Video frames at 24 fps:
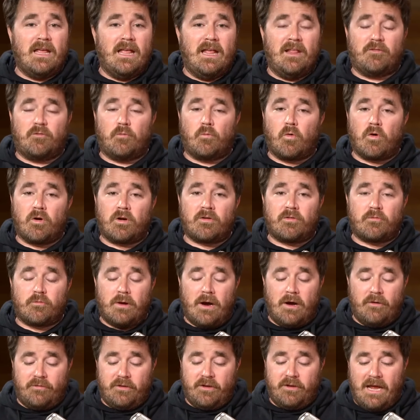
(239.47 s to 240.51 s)
It's worked
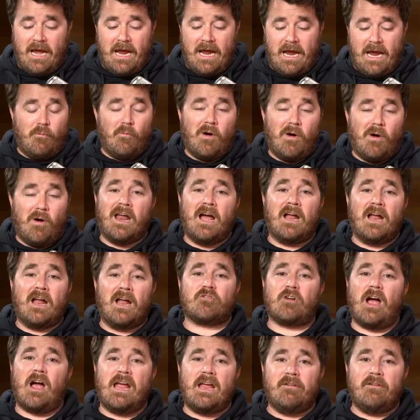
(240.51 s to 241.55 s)
throughout the night. Why not
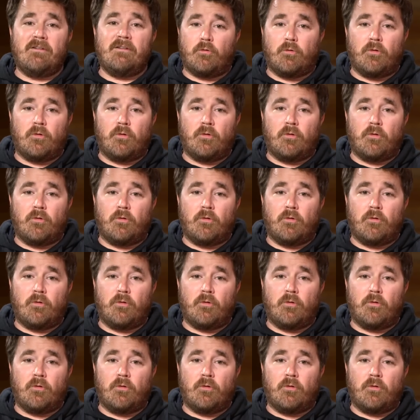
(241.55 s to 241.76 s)
try it